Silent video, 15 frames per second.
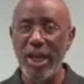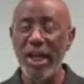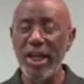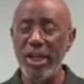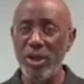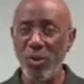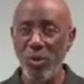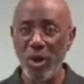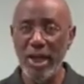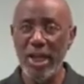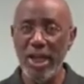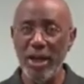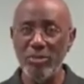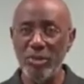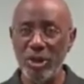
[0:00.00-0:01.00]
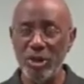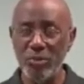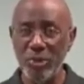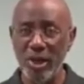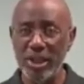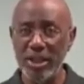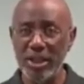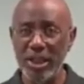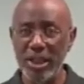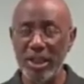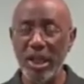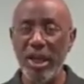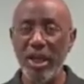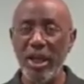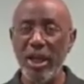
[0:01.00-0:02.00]
and you want to help this president
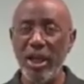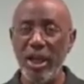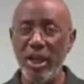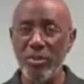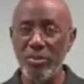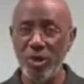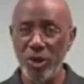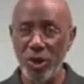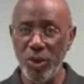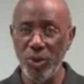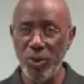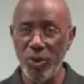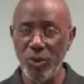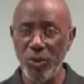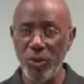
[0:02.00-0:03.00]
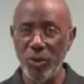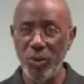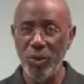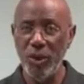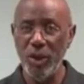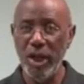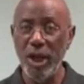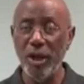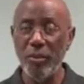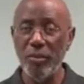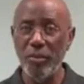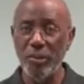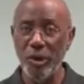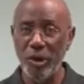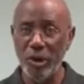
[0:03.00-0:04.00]
help you help
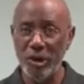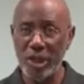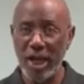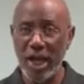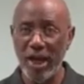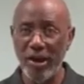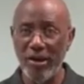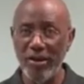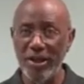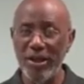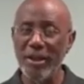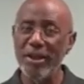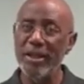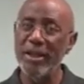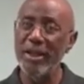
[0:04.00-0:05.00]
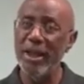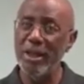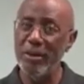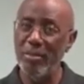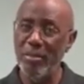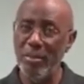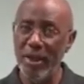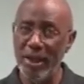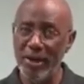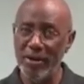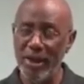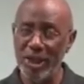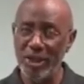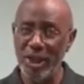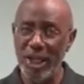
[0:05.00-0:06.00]
your child get a better
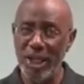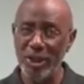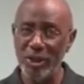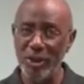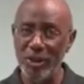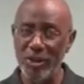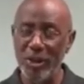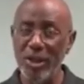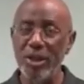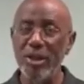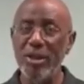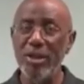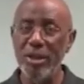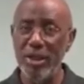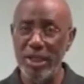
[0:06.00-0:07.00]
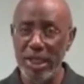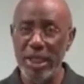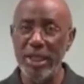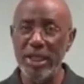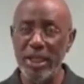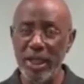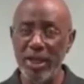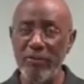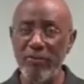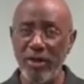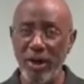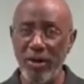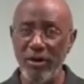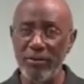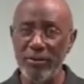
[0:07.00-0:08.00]
education, you need to get
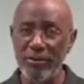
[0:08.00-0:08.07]
involved.